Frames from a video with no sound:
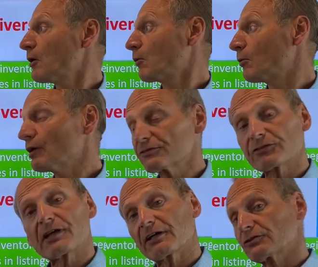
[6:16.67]

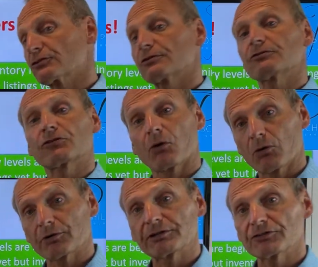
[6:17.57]
Once that turns
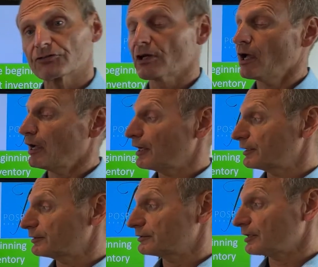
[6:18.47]
orange
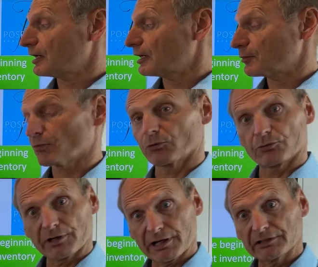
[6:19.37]
and um,
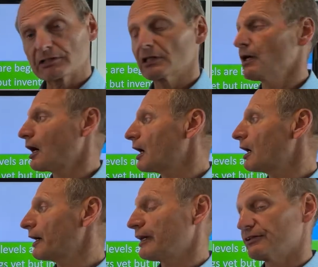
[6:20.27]
red
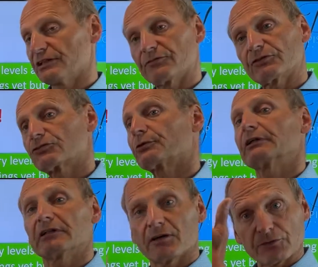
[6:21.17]
uh, and the inventory
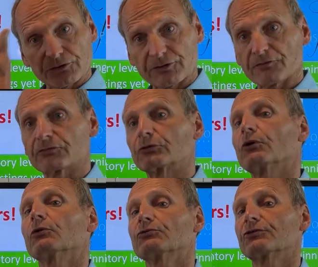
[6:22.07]
levels have
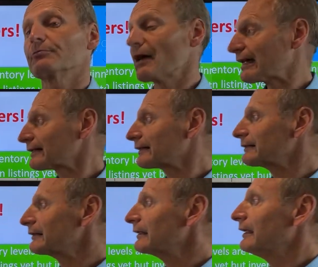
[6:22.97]
grown dramatically,